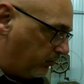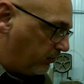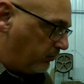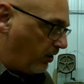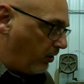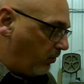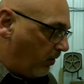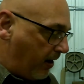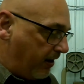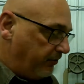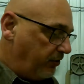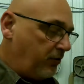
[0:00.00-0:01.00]
So
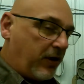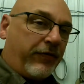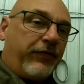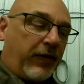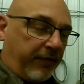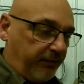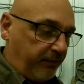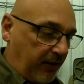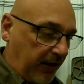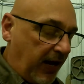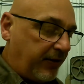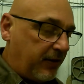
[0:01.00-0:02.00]
I got
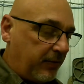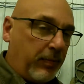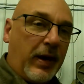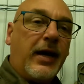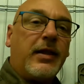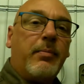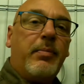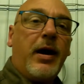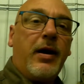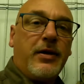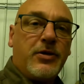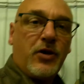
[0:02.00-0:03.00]
the
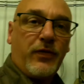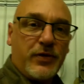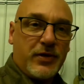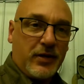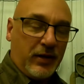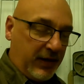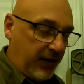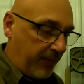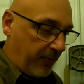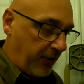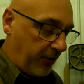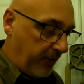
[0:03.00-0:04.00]
bearing surfaces cleaned
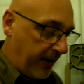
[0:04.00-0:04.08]
up on them.